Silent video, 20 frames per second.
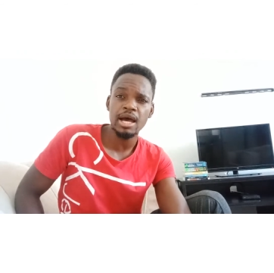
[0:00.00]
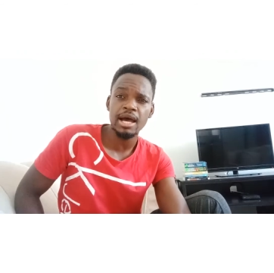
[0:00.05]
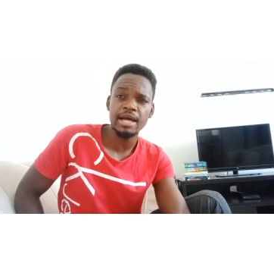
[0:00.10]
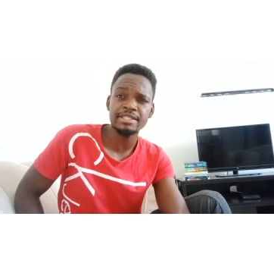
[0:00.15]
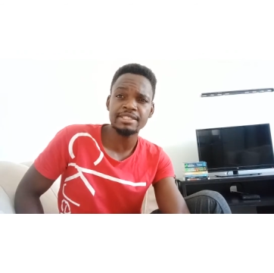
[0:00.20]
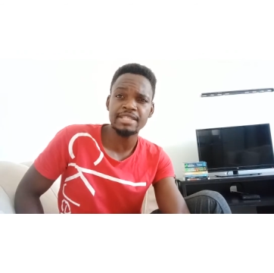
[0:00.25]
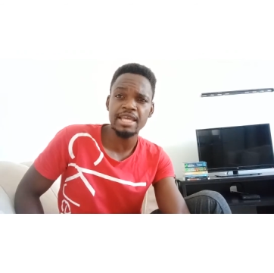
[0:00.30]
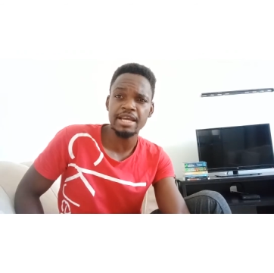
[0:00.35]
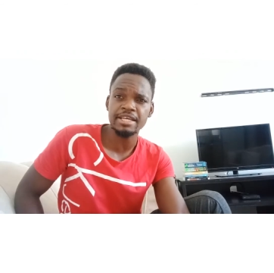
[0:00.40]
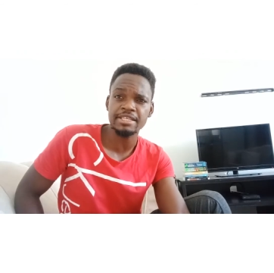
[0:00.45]

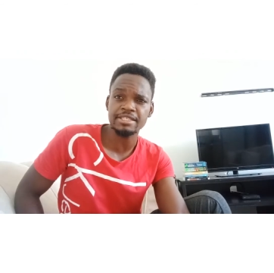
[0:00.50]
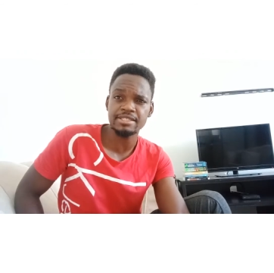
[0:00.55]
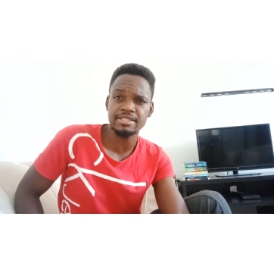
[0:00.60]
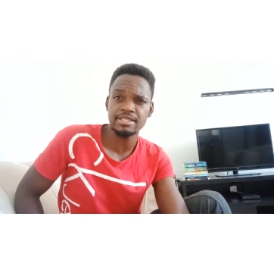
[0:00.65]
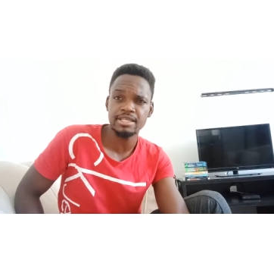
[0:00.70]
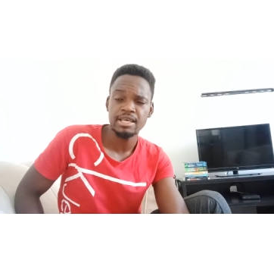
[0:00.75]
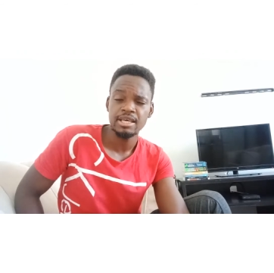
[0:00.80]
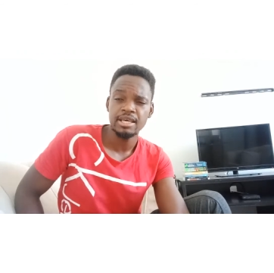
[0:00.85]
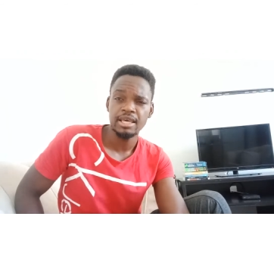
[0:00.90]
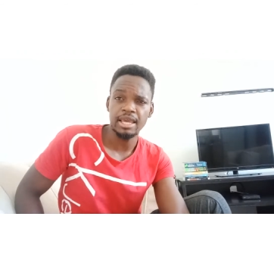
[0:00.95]
texts,
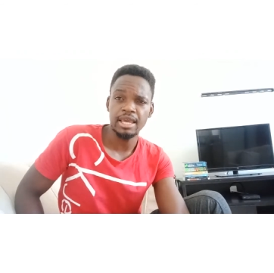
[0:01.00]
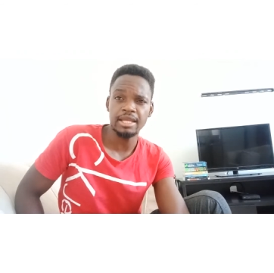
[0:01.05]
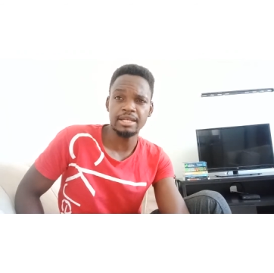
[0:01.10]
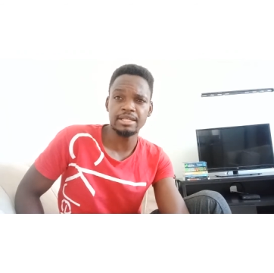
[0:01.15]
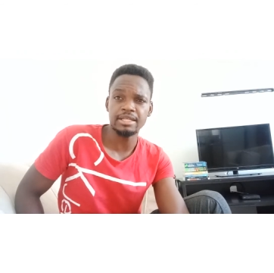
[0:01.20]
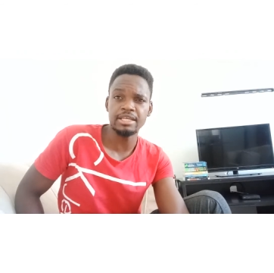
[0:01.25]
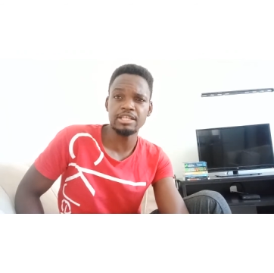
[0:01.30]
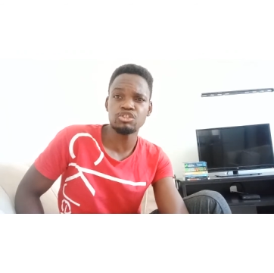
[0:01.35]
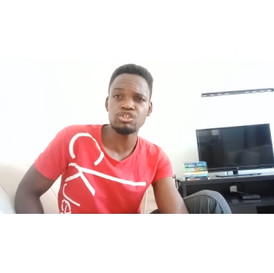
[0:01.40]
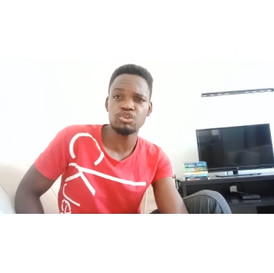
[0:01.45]
and
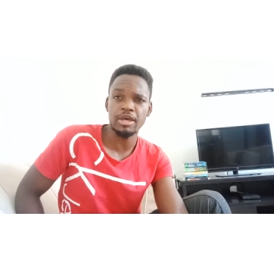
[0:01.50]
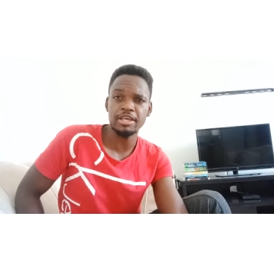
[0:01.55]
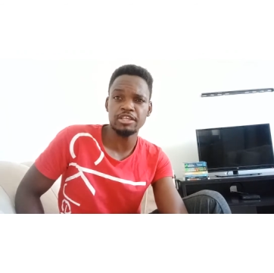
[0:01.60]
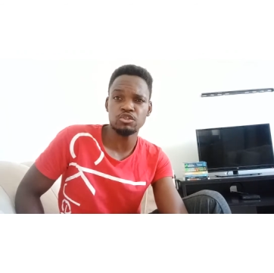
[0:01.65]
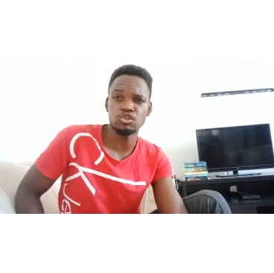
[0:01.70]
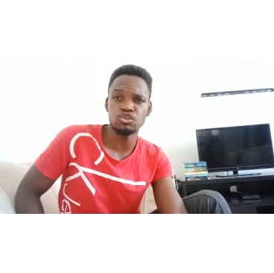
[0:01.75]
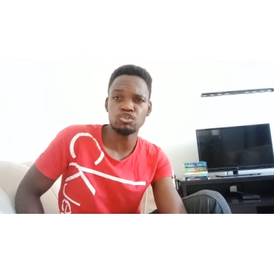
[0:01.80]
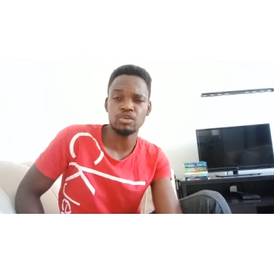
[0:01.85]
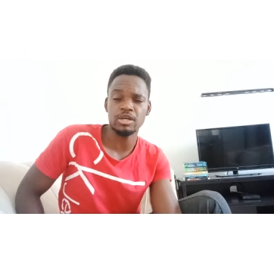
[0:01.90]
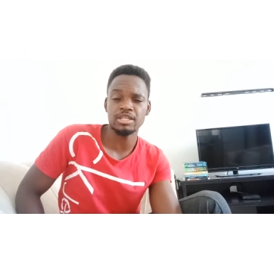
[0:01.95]
he tries
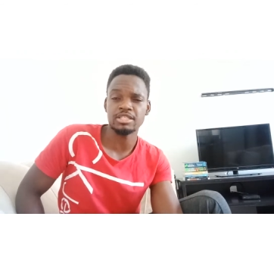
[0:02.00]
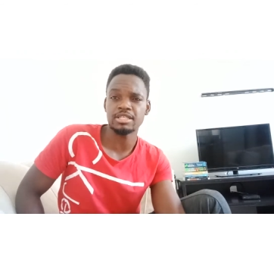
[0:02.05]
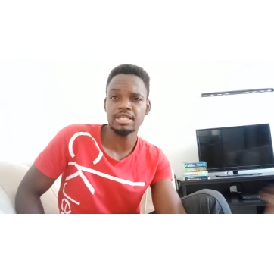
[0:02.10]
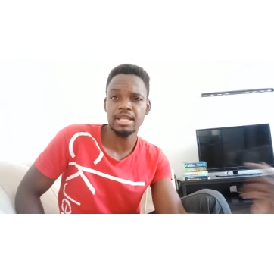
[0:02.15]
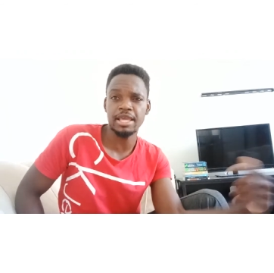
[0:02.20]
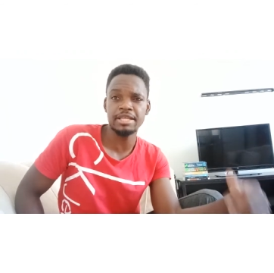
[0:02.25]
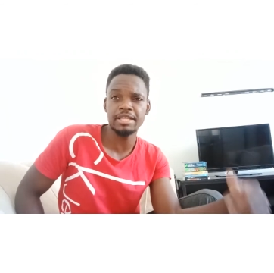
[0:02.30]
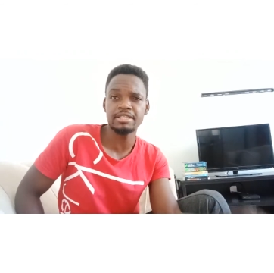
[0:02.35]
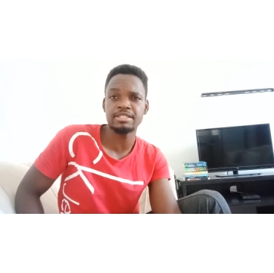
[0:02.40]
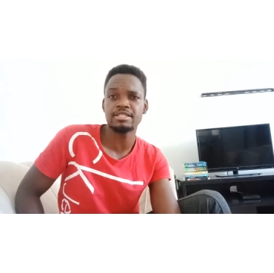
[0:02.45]
to
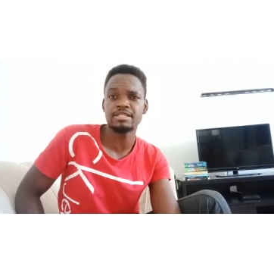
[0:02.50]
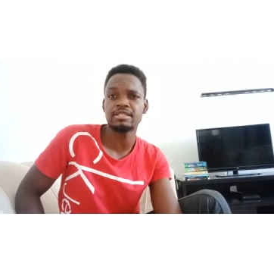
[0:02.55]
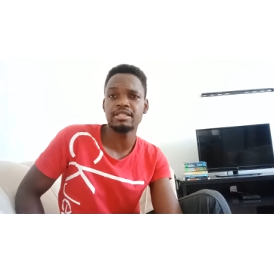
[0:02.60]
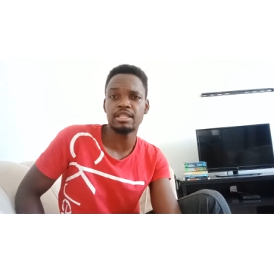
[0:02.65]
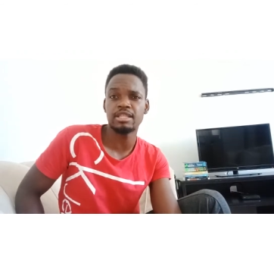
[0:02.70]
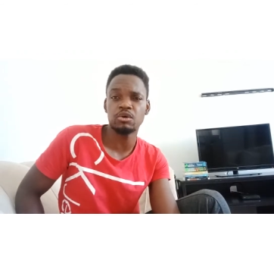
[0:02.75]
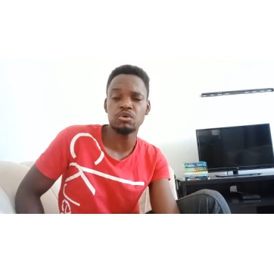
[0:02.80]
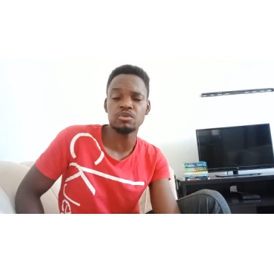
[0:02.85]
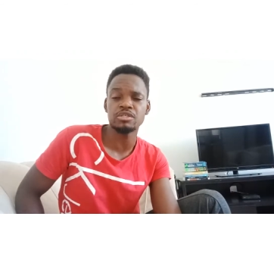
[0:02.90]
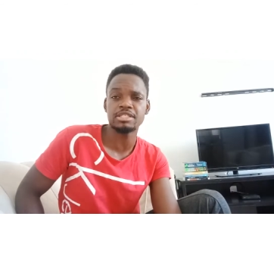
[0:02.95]
translate
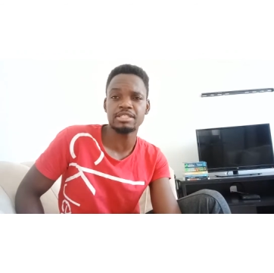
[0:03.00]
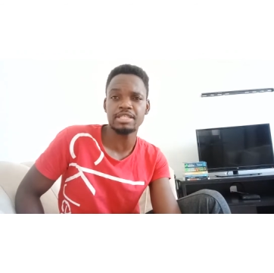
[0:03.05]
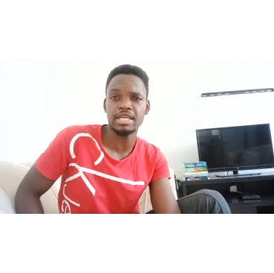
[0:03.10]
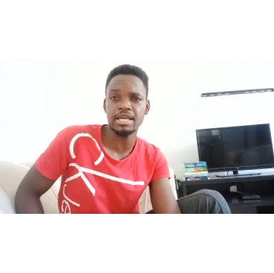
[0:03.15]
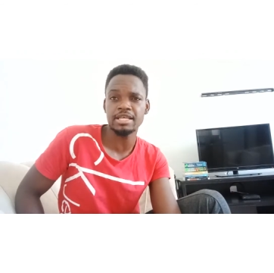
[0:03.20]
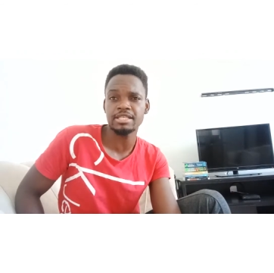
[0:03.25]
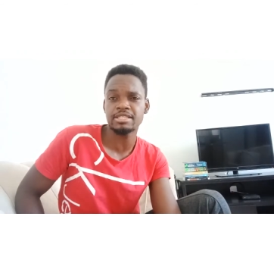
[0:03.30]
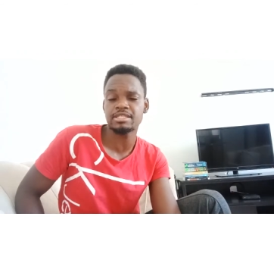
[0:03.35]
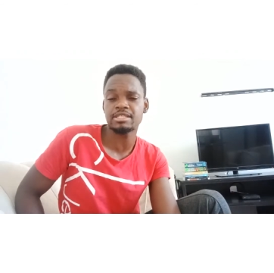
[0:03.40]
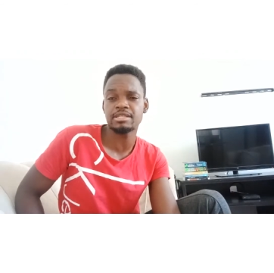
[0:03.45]
those
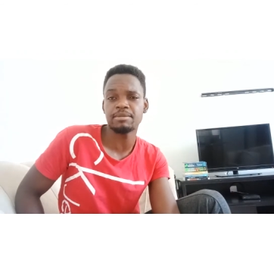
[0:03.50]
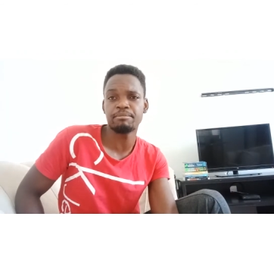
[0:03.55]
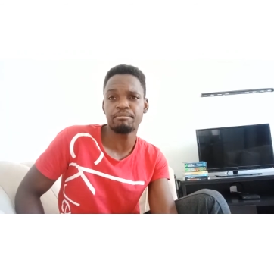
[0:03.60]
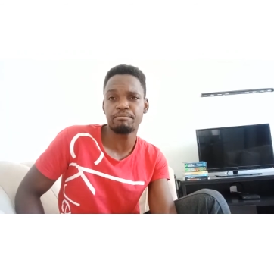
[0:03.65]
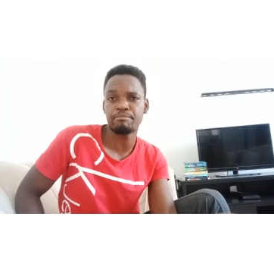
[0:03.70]
texts